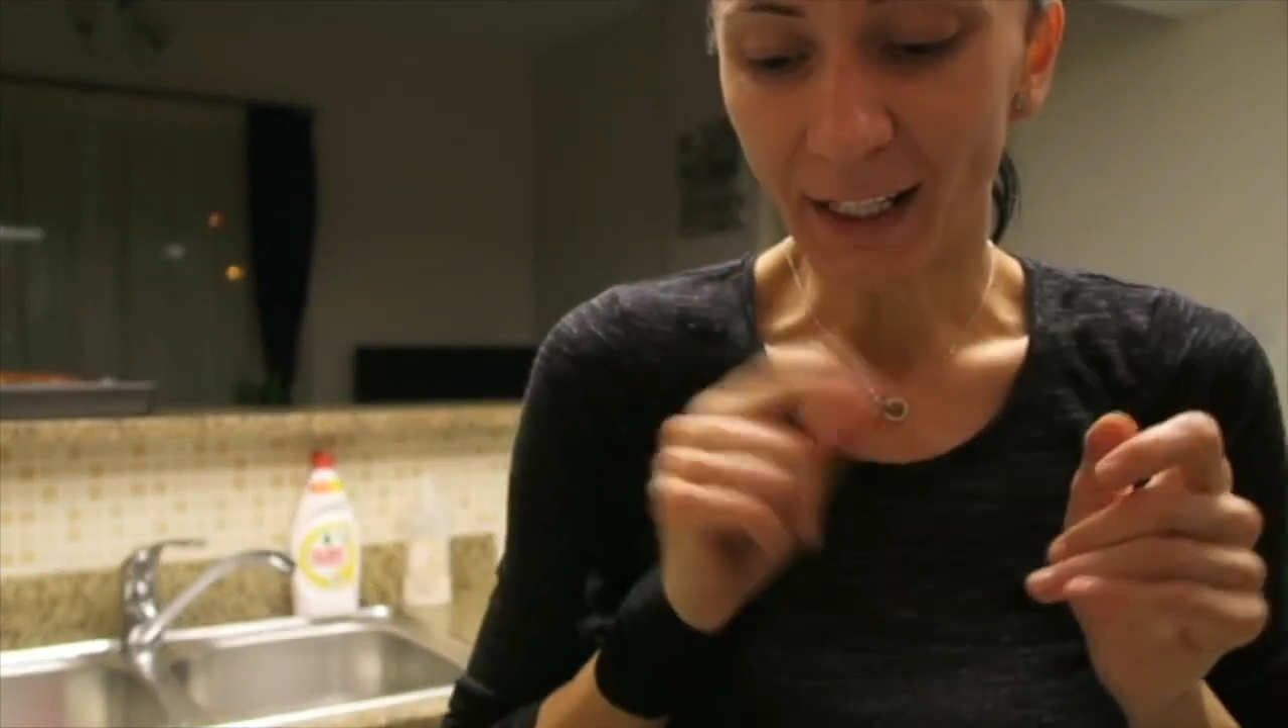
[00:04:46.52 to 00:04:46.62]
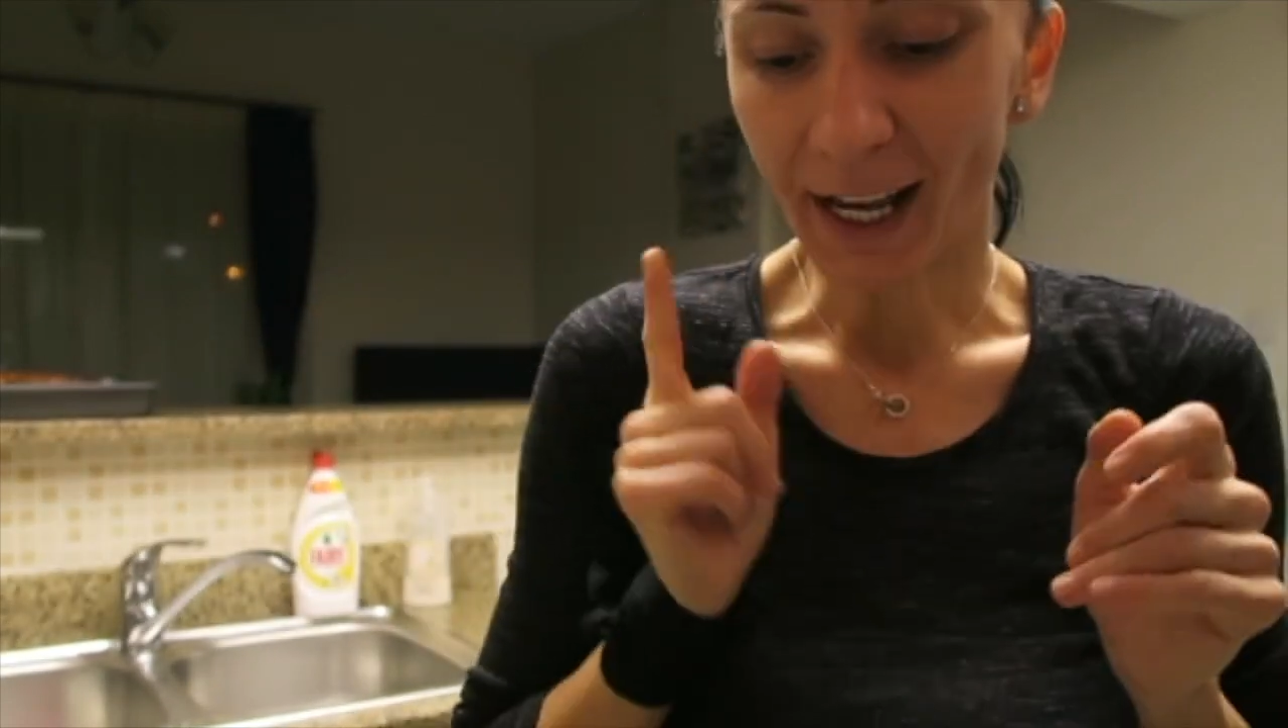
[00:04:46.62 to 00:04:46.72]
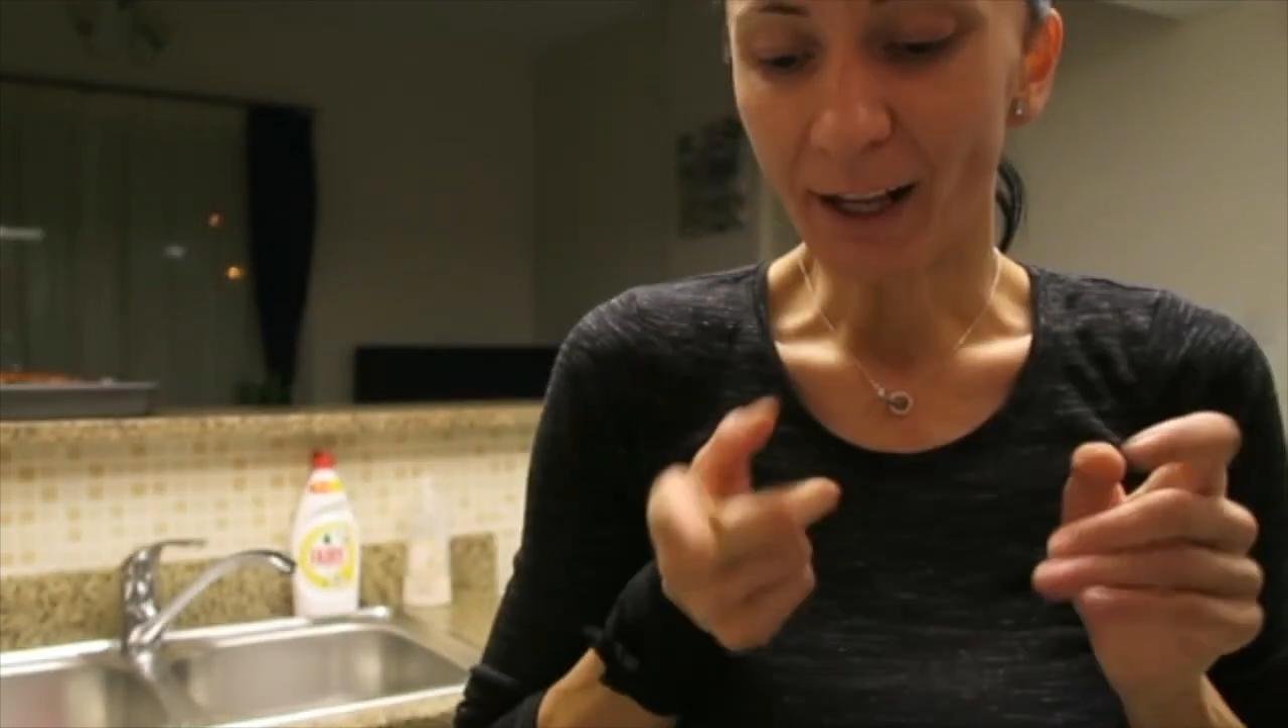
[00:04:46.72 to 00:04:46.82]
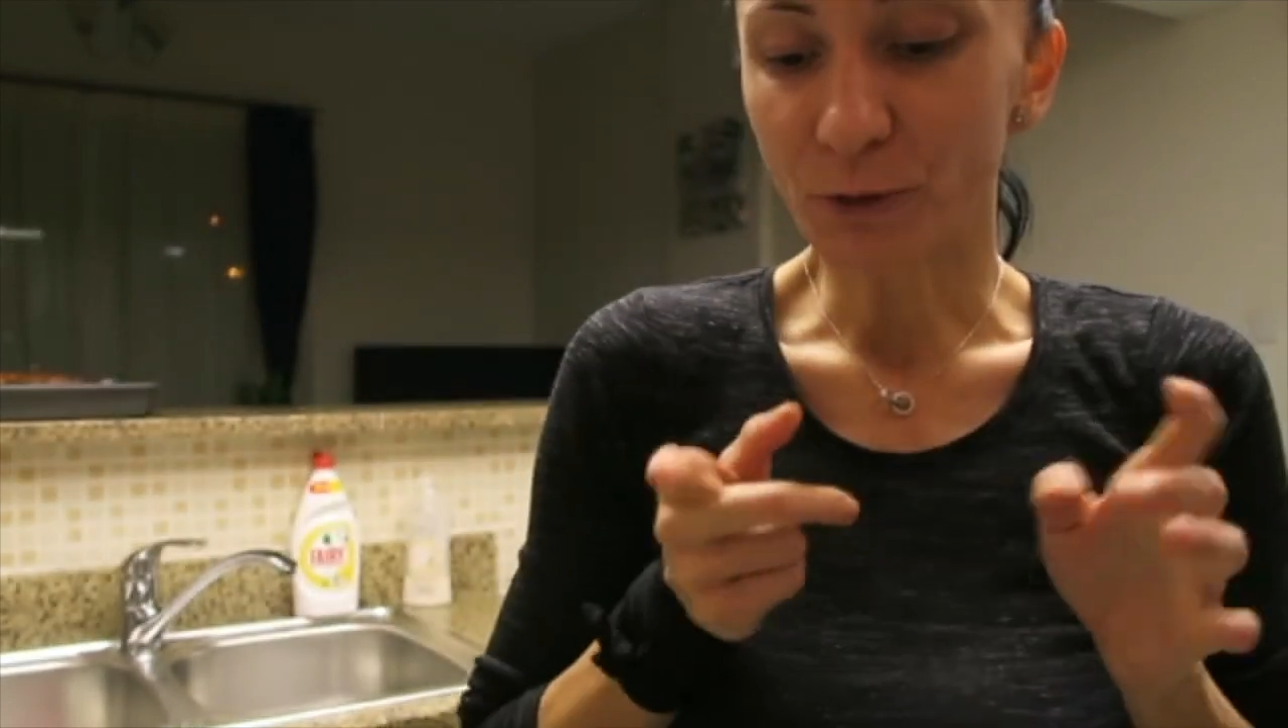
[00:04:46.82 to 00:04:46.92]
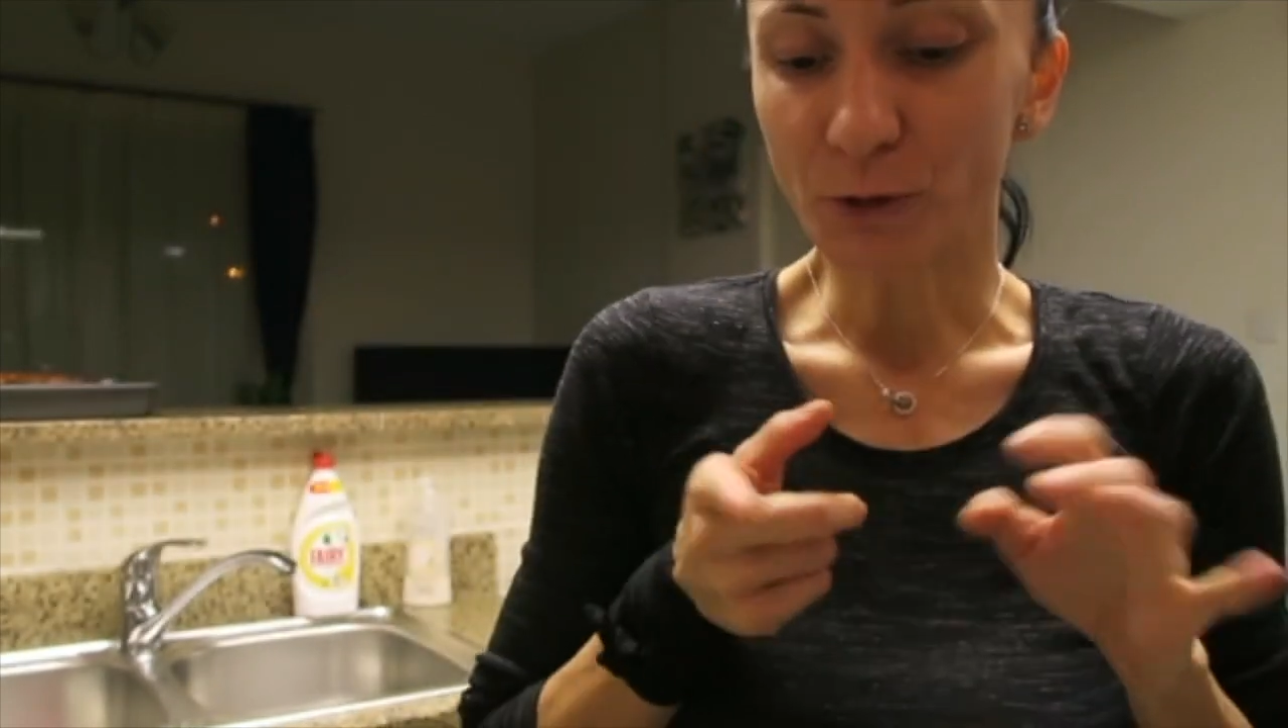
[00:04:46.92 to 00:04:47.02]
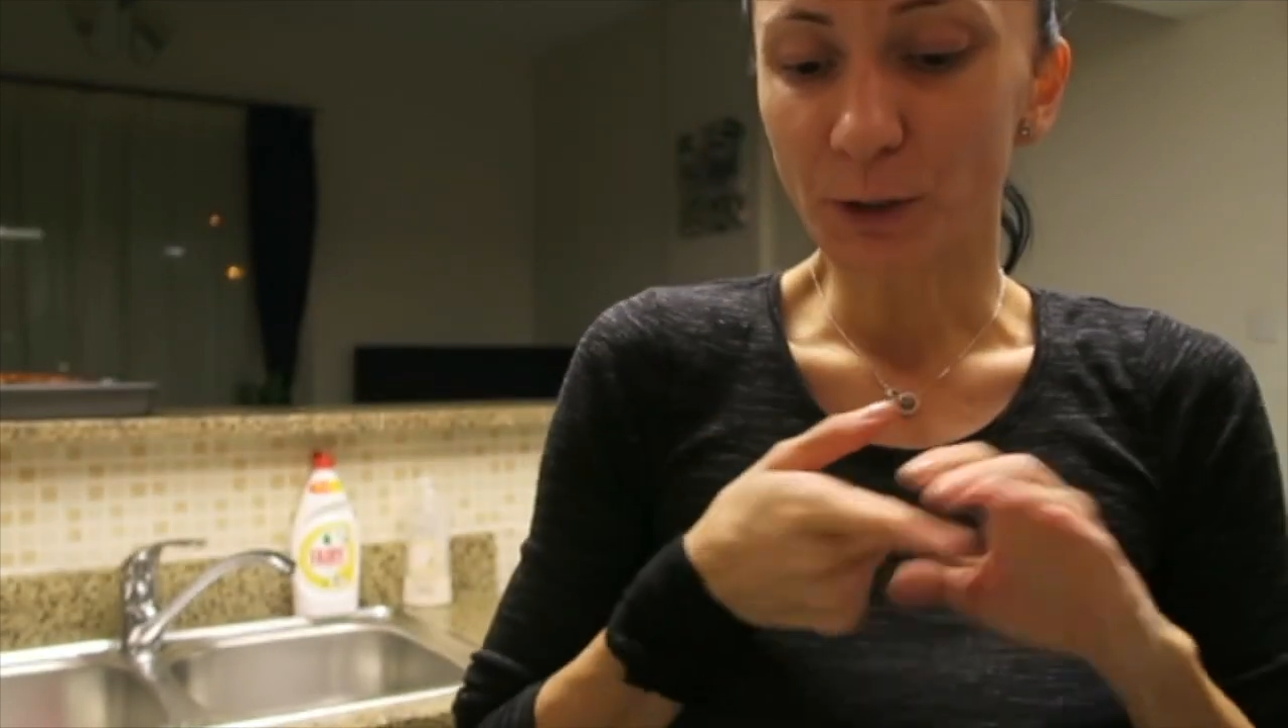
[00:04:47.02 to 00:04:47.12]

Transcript: You know, I have to